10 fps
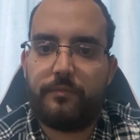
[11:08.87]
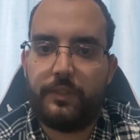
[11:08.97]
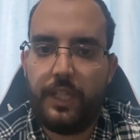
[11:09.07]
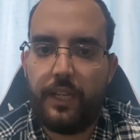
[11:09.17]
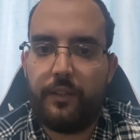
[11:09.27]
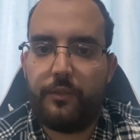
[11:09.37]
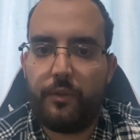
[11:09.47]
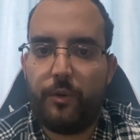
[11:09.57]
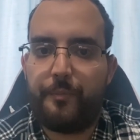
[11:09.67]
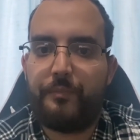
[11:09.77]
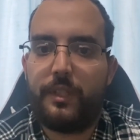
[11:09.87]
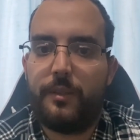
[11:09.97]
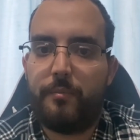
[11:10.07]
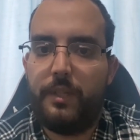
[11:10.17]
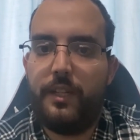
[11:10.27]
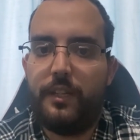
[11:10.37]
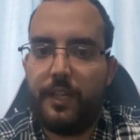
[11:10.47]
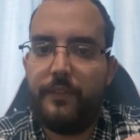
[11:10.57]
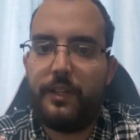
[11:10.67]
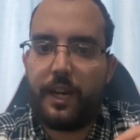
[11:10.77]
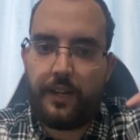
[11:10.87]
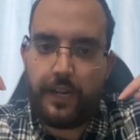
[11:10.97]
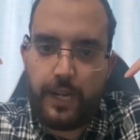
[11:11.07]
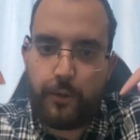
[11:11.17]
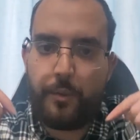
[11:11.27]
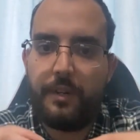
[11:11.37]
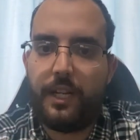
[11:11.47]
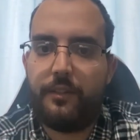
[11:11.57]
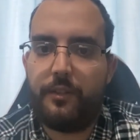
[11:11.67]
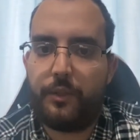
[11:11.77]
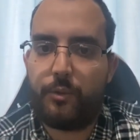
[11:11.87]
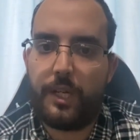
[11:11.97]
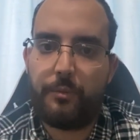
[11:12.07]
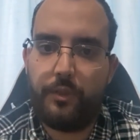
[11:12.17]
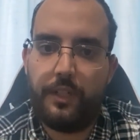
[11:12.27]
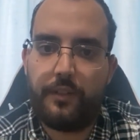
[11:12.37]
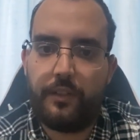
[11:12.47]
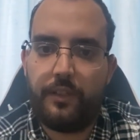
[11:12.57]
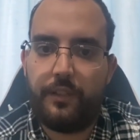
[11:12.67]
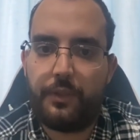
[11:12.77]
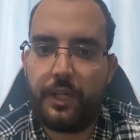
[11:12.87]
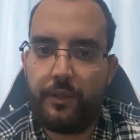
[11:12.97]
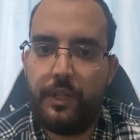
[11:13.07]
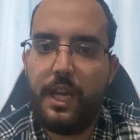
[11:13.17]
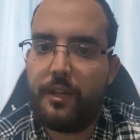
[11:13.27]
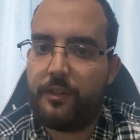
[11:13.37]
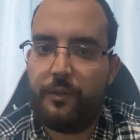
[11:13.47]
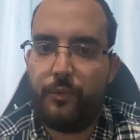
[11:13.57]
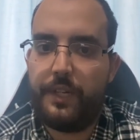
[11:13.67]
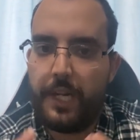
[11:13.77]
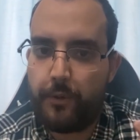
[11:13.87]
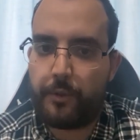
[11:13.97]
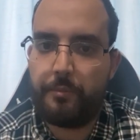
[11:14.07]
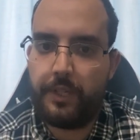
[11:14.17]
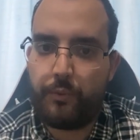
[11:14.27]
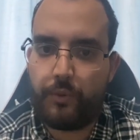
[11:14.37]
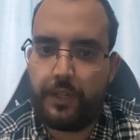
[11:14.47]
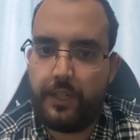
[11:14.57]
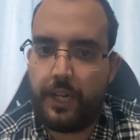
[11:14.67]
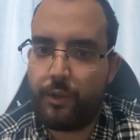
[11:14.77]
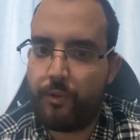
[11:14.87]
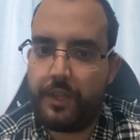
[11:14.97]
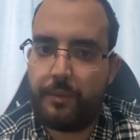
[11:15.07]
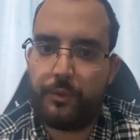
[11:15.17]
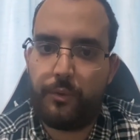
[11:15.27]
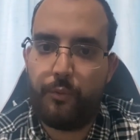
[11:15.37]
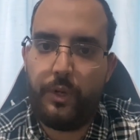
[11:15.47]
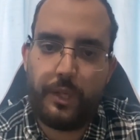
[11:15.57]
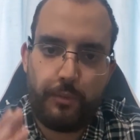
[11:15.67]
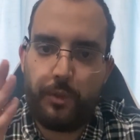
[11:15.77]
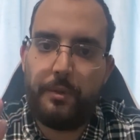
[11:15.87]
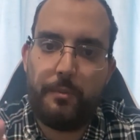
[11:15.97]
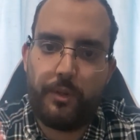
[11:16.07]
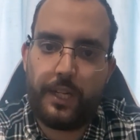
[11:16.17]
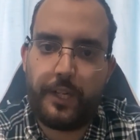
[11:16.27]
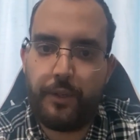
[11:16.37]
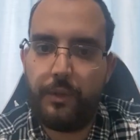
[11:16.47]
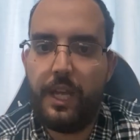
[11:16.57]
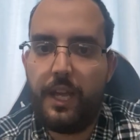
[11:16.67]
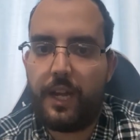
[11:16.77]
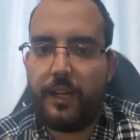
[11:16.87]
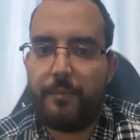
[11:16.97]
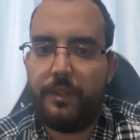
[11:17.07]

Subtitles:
Yeah, so please, if you can like, comment, and subscribe to this channel, so it really helps me with the algorithm to reach more people like you, and